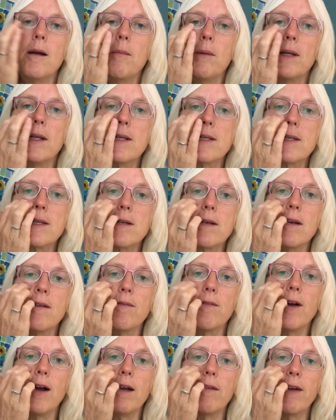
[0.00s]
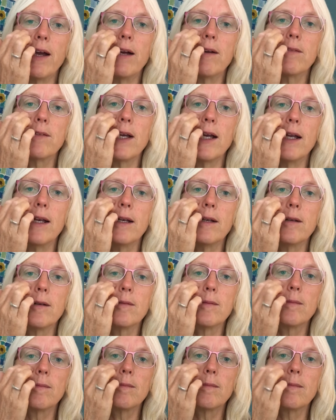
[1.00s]
But it's still a 5 out of 10.
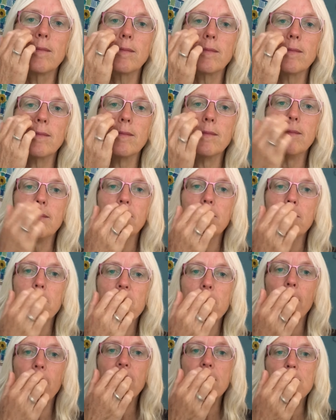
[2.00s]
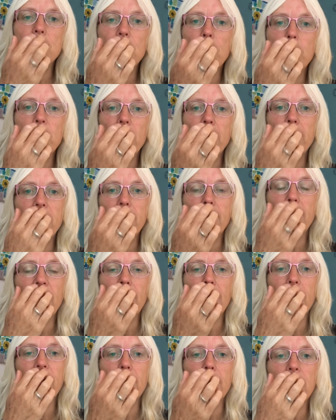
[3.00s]
It's remaining
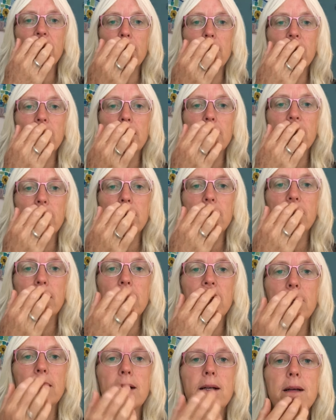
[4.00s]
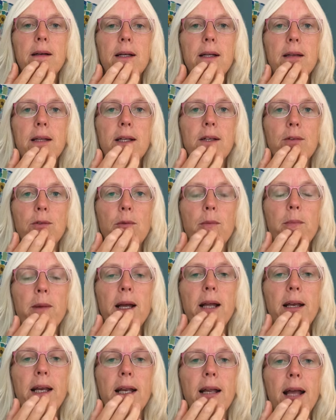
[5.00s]
anger. This
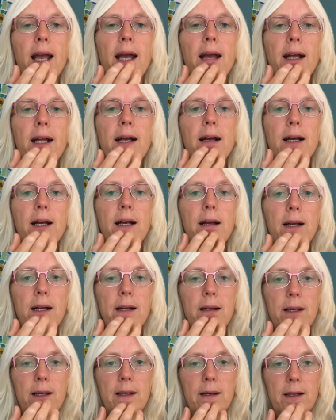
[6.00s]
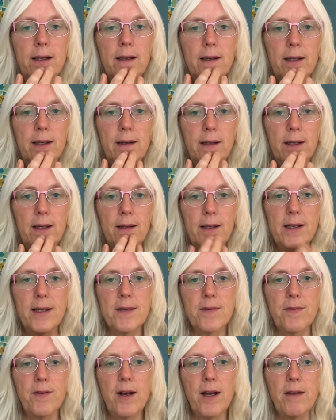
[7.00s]
remaining anger.
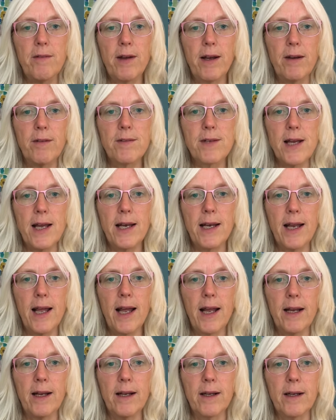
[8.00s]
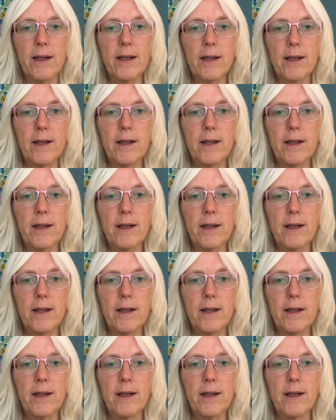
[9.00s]
This 5 out of 10 anger.